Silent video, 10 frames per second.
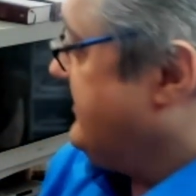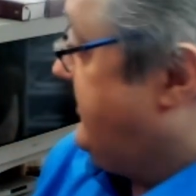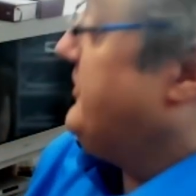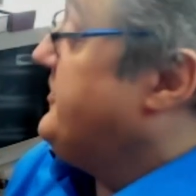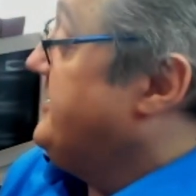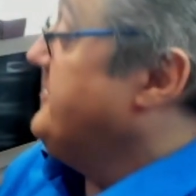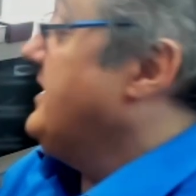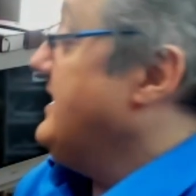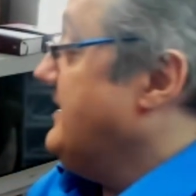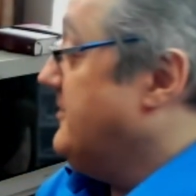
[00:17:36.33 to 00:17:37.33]
I could do
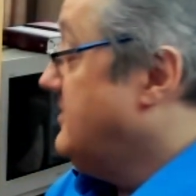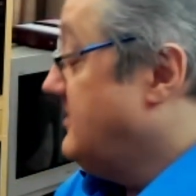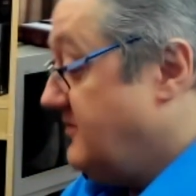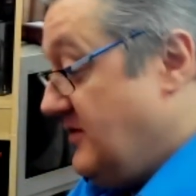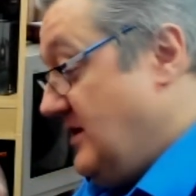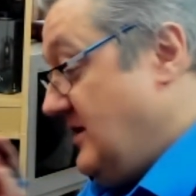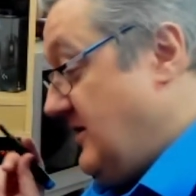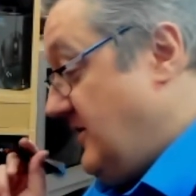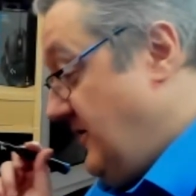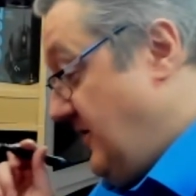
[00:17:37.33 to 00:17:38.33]
now,
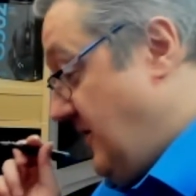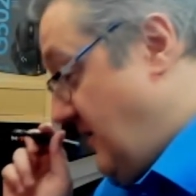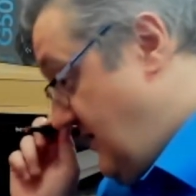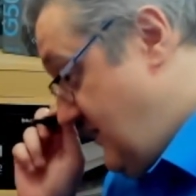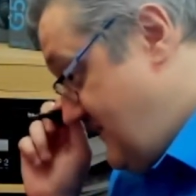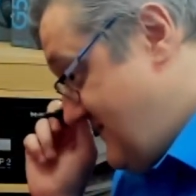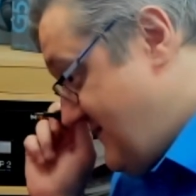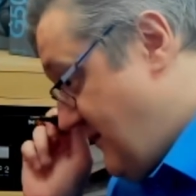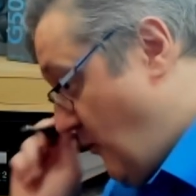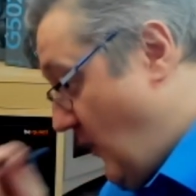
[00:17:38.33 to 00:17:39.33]
or
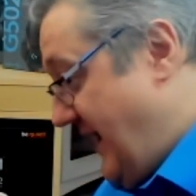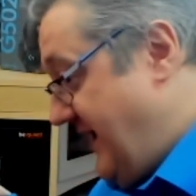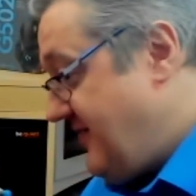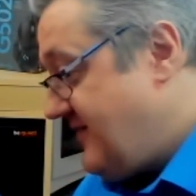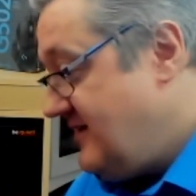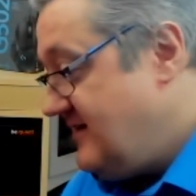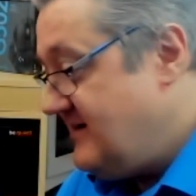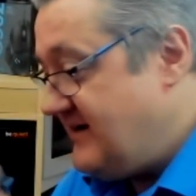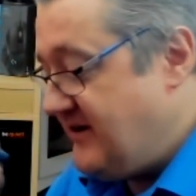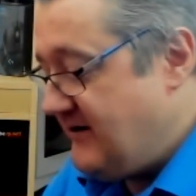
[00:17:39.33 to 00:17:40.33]
wait
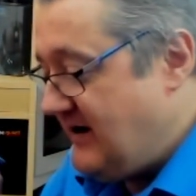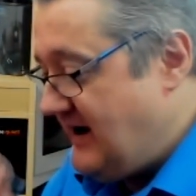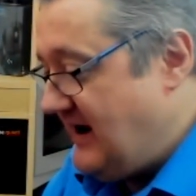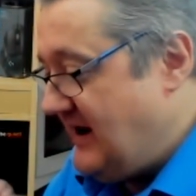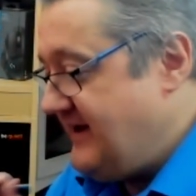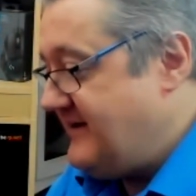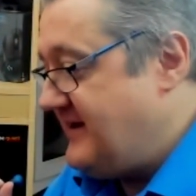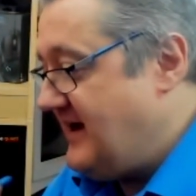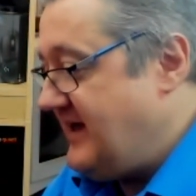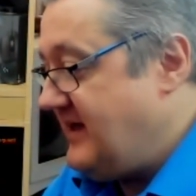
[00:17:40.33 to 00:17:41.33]
and do it at a later
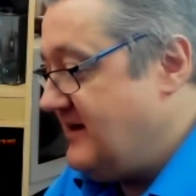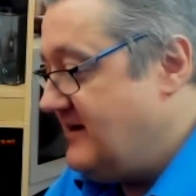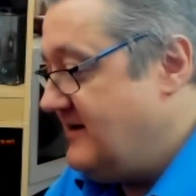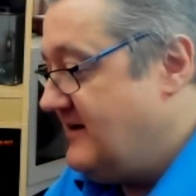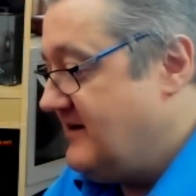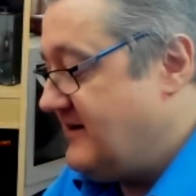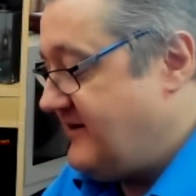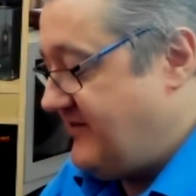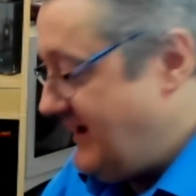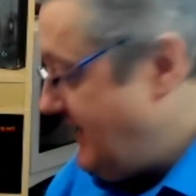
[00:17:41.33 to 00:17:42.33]
date,
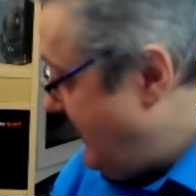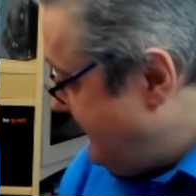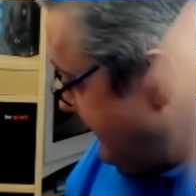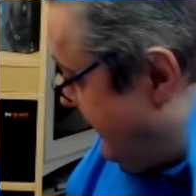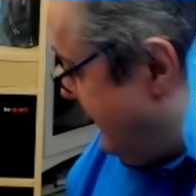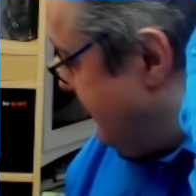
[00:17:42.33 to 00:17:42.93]
because 80 gig